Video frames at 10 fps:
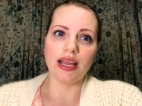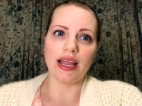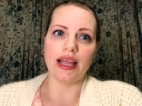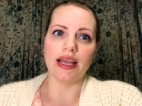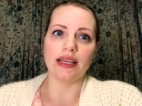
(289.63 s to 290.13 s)

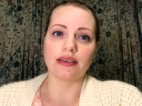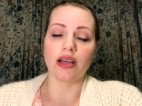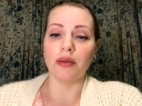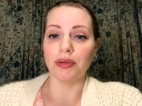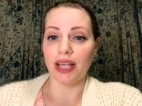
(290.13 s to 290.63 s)
and
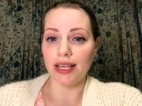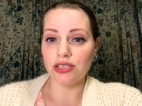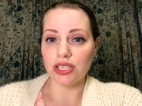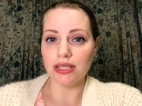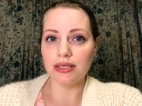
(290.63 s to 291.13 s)

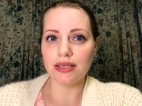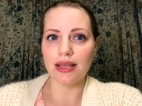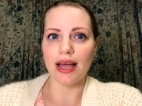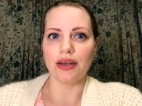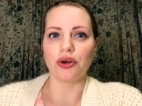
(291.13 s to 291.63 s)
complications
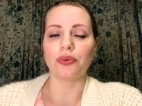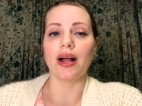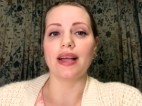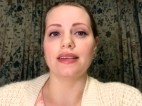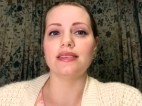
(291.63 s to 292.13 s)
that
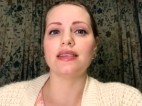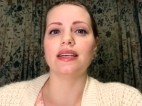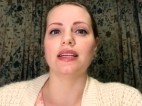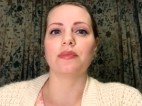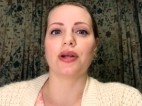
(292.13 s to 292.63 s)
arise
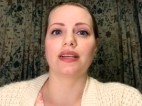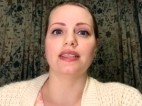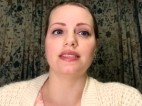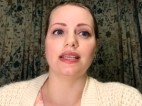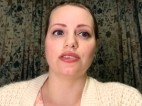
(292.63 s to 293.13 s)
in
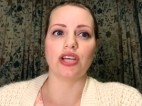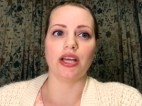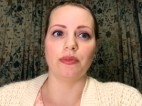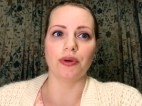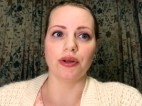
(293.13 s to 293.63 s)
pregnancy and
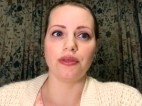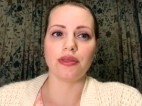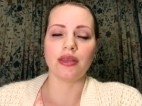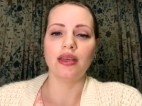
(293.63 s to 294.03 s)
childbirth,